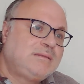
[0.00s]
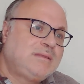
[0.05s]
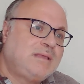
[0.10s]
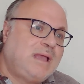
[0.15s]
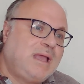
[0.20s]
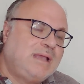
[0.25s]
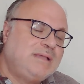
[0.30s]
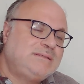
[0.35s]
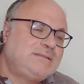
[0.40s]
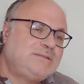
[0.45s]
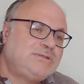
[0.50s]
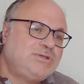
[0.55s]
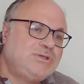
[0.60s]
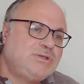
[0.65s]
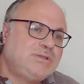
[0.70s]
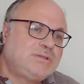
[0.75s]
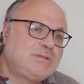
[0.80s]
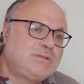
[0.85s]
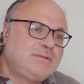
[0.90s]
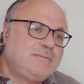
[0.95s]
ice
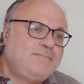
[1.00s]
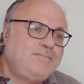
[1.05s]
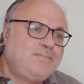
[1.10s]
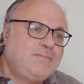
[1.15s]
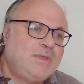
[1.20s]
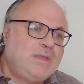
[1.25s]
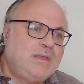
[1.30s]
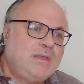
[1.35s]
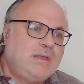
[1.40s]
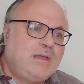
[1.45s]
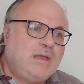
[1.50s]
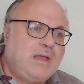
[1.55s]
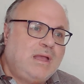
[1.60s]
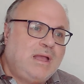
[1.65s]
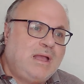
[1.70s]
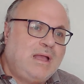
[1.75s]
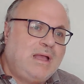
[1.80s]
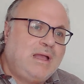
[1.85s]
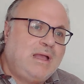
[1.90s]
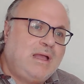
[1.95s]
sheet.
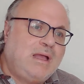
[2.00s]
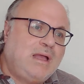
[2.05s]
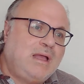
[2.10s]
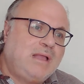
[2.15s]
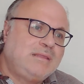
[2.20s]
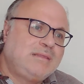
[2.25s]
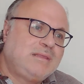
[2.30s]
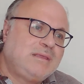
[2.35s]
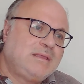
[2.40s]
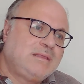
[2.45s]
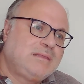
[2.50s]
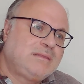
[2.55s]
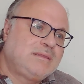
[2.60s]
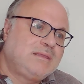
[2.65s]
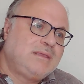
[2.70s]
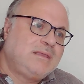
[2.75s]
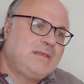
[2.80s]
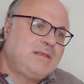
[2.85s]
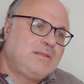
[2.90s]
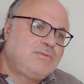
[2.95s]
Under
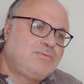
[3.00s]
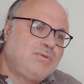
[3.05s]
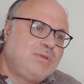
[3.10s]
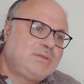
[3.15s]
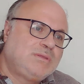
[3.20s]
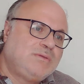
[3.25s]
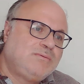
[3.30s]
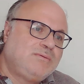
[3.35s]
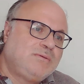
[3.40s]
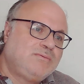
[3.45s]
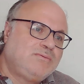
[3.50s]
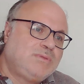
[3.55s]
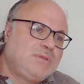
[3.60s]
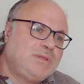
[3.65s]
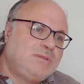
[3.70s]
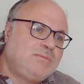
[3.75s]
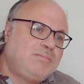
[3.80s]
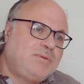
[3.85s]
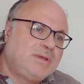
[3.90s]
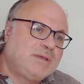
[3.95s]
the
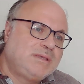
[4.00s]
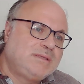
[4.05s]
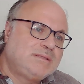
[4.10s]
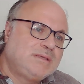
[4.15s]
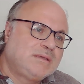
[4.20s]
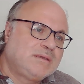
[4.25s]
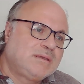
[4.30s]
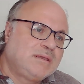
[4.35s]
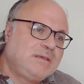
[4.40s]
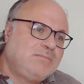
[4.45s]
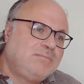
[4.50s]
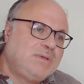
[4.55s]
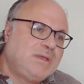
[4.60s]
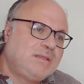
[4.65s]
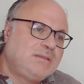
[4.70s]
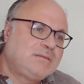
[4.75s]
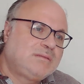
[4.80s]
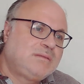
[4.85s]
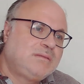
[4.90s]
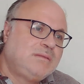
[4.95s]
2015 Paris
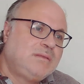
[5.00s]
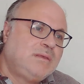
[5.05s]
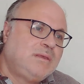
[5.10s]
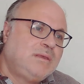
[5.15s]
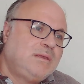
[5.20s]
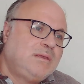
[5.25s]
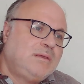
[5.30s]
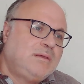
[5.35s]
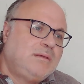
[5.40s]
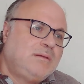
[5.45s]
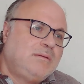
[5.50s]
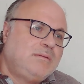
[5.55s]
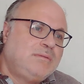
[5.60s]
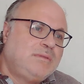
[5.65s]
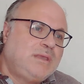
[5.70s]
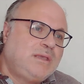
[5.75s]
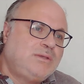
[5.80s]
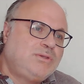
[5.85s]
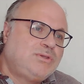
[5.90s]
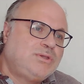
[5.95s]
Agreement,
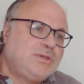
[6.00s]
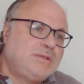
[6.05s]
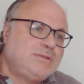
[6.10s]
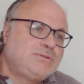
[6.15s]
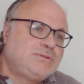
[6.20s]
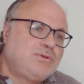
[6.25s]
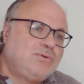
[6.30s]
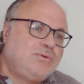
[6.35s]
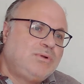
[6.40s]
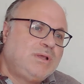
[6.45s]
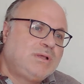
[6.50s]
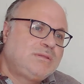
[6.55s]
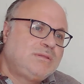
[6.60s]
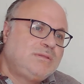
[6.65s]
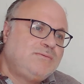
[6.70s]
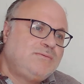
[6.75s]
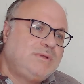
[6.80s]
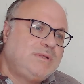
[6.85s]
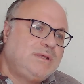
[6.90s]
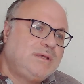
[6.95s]
nations
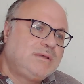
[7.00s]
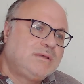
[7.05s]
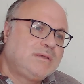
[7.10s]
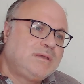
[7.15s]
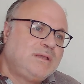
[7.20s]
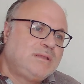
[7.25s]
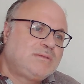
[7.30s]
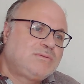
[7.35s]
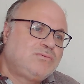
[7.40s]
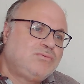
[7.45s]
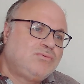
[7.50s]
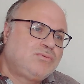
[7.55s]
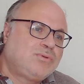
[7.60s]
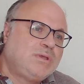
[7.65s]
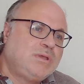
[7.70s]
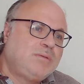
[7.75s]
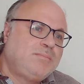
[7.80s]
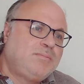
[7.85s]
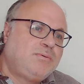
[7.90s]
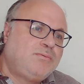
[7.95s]
collectively agreed to
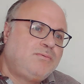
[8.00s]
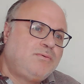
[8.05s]
keep